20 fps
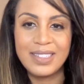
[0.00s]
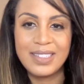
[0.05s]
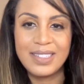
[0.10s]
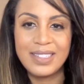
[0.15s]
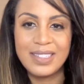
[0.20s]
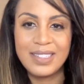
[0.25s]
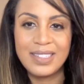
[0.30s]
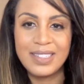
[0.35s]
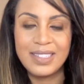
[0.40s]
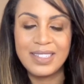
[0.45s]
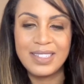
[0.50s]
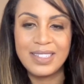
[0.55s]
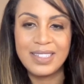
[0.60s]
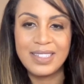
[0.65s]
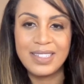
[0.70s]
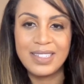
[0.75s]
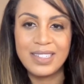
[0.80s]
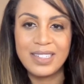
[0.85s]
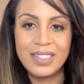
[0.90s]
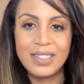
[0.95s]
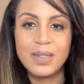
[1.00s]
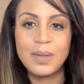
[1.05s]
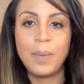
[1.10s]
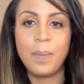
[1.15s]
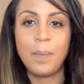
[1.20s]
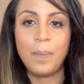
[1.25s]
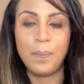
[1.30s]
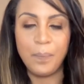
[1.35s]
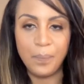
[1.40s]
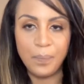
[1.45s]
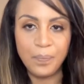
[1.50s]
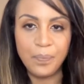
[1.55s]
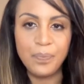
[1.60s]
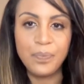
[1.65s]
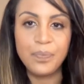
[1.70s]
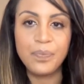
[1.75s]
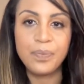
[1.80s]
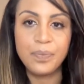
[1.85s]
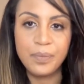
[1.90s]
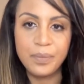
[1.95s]

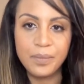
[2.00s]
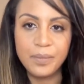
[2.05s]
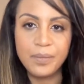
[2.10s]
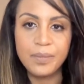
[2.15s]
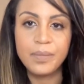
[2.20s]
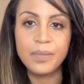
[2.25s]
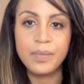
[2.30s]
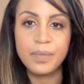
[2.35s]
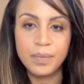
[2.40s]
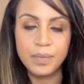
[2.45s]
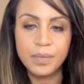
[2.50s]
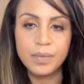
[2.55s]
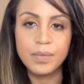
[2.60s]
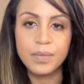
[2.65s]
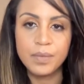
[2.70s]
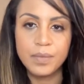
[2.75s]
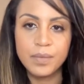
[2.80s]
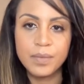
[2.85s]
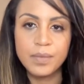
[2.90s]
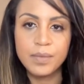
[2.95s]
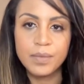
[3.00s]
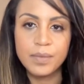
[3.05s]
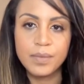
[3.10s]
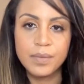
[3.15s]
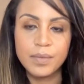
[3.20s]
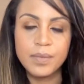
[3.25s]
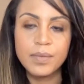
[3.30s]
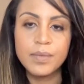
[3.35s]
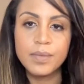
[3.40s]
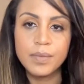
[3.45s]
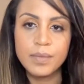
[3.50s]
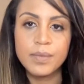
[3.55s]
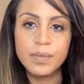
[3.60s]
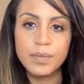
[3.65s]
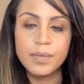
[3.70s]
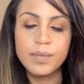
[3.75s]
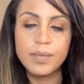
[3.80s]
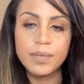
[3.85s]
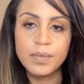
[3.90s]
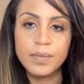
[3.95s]

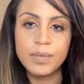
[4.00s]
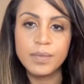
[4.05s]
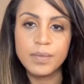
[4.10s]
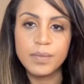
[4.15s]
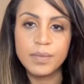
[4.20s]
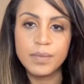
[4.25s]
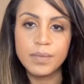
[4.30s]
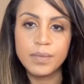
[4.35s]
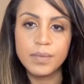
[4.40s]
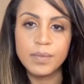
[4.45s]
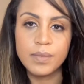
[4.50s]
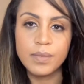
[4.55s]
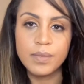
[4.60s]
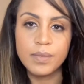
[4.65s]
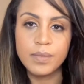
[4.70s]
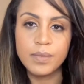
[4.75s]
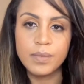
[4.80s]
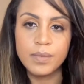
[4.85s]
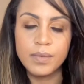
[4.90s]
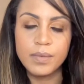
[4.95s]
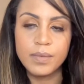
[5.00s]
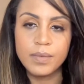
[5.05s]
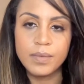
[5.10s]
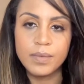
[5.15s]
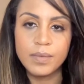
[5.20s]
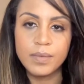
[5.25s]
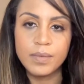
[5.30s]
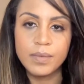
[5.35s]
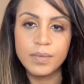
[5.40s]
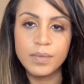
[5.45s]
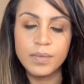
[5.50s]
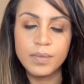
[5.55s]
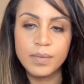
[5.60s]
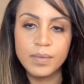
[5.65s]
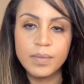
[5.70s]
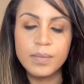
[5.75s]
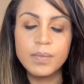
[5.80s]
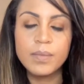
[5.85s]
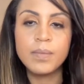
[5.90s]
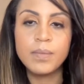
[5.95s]

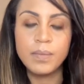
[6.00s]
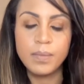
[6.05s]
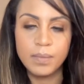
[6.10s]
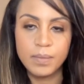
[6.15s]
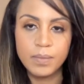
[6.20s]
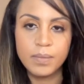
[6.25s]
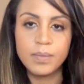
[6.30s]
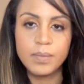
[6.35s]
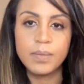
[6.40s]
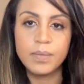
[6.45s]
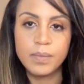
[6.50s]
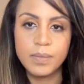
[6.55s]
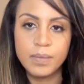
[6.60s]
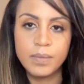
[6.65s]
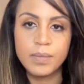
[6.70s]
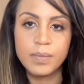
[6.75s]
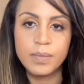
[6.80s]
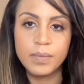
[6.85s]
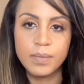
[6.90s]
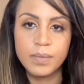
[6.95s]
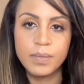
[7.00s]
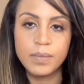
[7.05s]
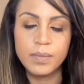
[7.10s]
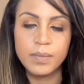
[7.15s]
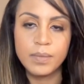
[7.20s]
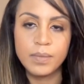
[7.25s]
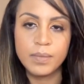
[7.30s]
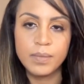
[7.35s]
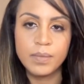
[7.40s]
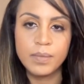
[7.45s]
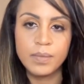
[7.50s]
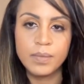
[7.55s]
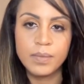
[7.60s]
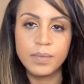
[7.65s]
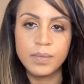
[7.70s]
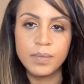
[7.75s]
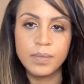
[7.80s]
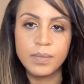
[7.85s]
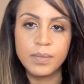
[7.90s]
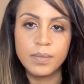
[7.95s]
This person isn't speaking.